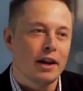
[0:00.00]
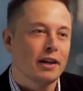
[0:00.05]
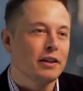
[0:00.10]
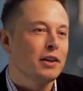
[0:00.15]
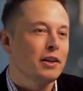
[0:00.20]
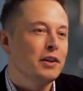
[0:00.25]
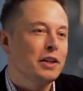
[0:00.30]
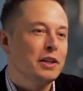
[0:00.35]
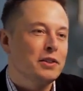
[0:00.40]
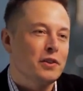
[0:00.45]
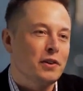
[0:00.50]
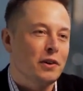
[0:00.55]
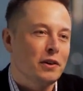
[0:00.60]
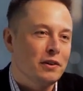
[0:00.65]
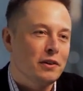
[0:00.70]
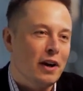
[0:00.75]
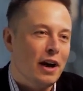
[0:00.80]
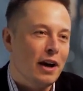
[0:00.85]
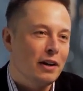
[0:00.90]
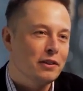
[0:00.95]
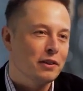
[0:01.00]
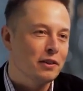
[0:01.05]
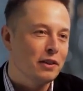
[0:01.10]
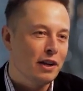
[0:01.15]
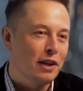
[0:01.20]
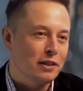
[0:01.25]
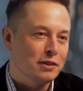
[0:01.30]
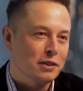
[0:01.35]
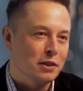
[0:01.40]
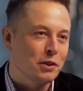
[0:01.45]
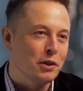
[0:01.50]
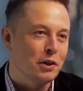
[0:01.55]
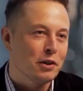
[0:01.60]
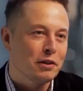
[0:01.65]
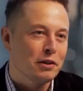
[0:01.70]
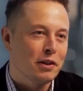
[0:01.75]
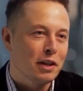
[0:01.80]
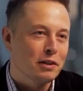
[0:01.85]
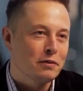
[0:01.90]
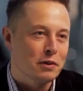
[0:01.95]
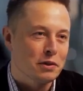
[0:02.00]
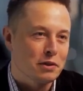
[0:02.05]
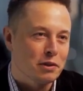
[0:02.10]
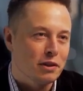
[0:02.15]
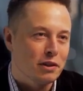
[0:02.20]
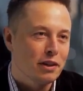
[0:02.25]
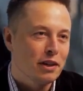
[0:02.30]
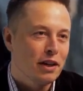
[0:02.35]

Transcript: Yeah, you don't need your, your house on Earth, that's for sure.